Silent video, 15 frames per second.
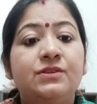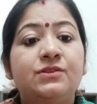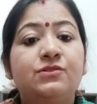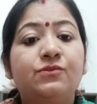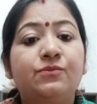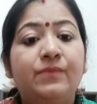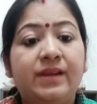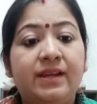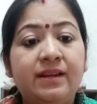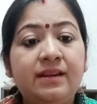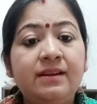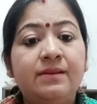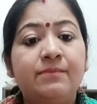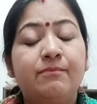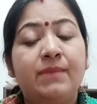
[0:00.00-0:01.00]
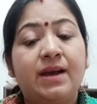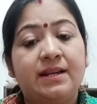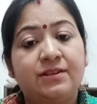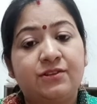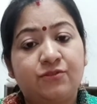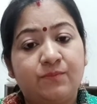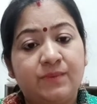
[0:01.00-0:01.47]
to mean
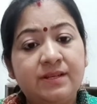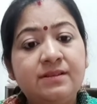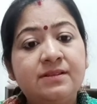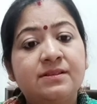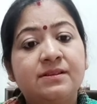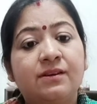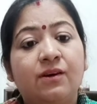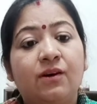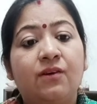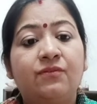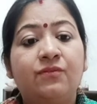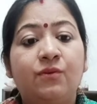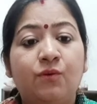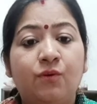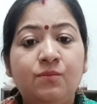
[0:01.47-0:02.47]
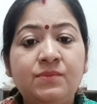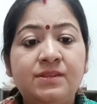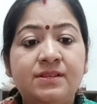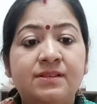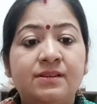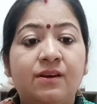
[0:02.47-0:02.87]
management of homes